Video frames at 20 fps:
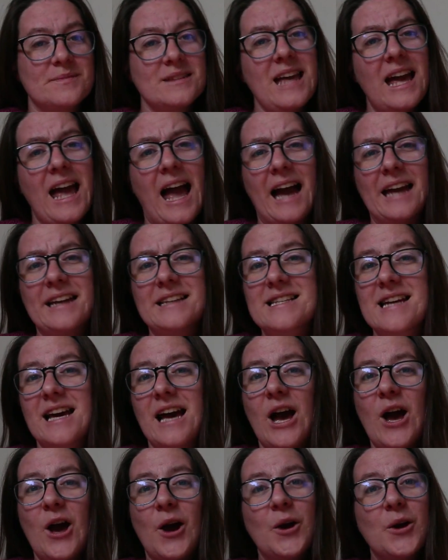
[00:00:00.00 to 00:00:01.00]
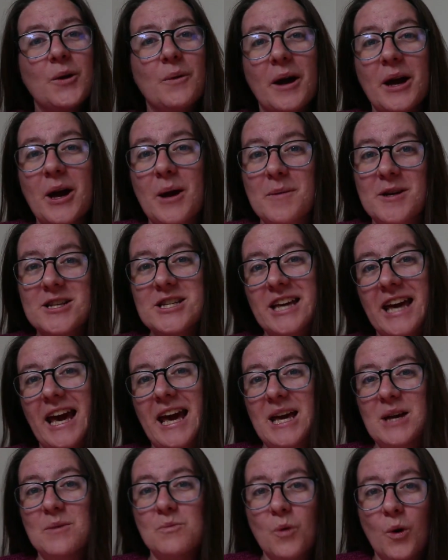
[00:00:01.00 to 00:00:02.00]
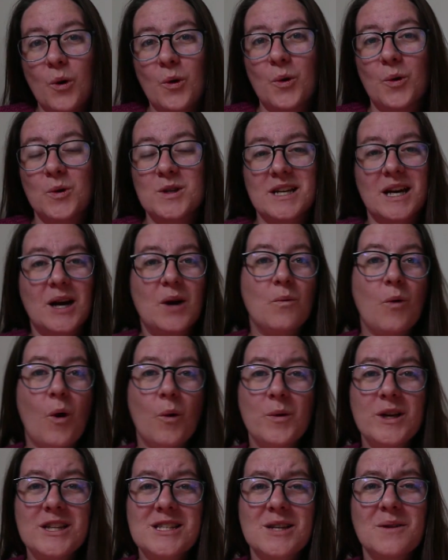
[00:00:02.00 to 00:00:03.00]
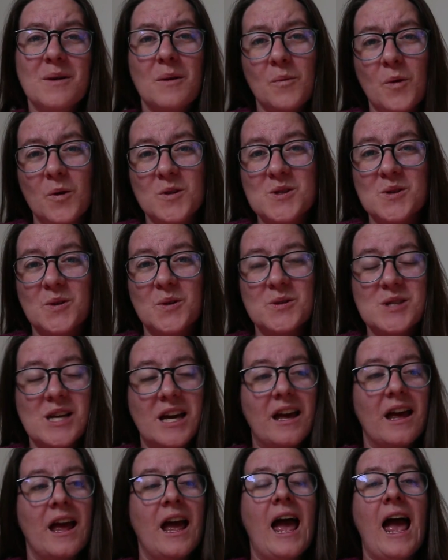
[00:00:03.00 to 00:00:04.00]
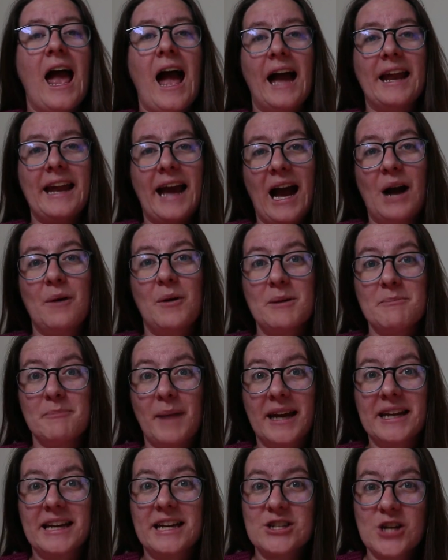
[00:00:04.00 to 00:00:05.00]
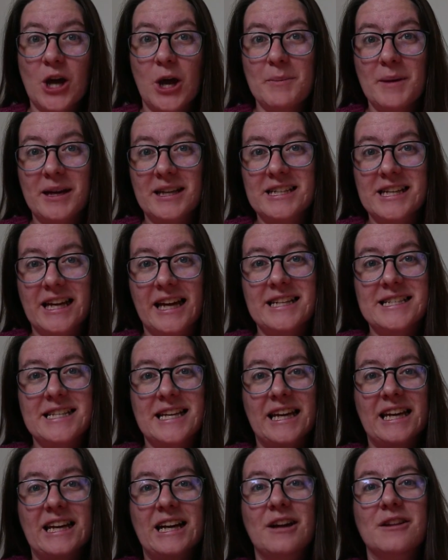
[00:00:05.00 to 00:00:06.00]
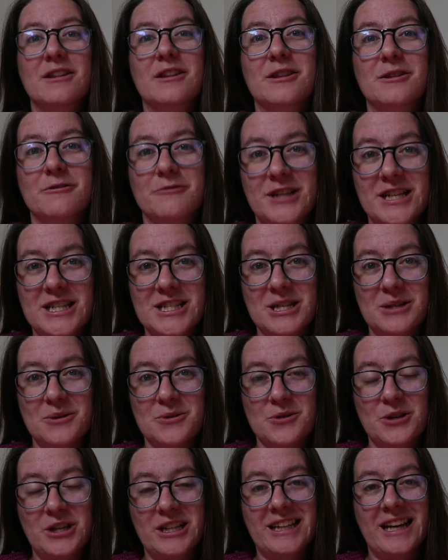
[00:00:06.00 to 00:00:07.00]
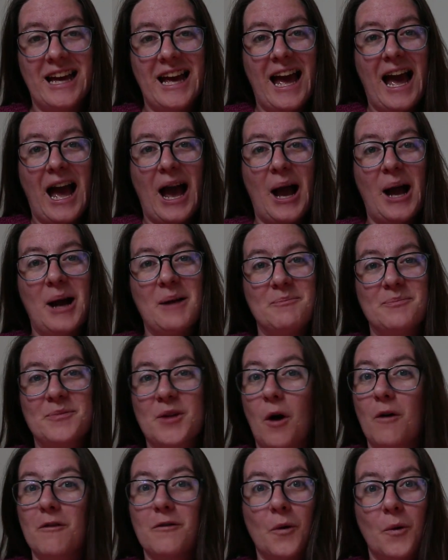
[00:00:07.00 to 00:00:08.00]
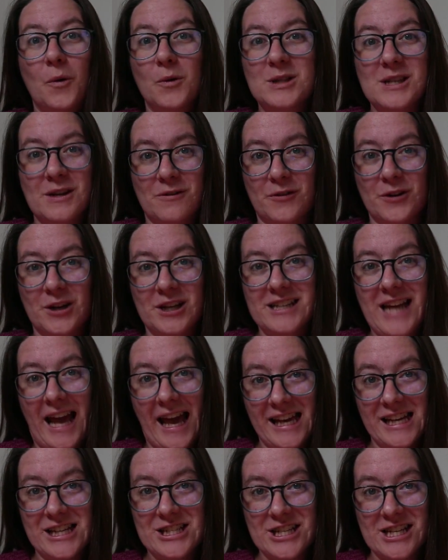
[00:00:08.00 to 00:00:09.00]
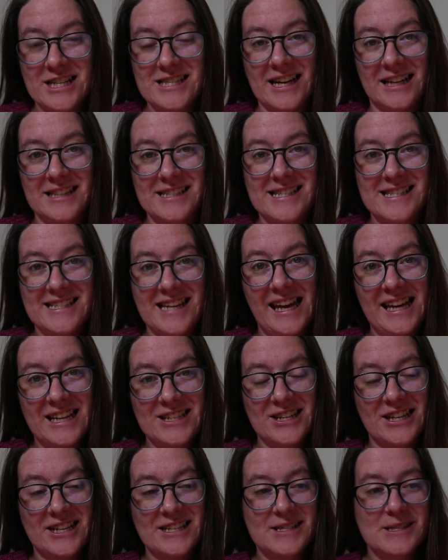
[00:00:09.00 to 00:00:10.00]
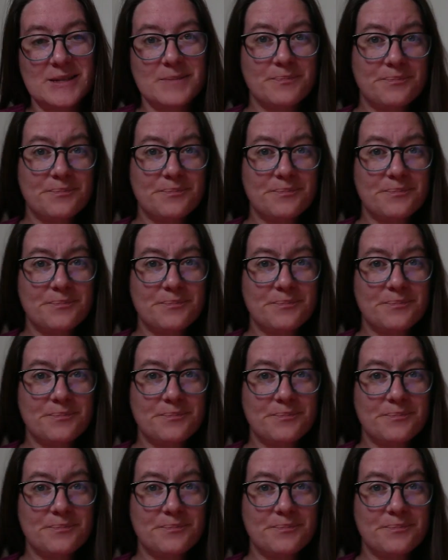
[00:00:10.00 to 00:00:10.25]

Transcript: and who I home educate, in what order, what we do in what order and how I manage home educating three children um, of all different ages and stages.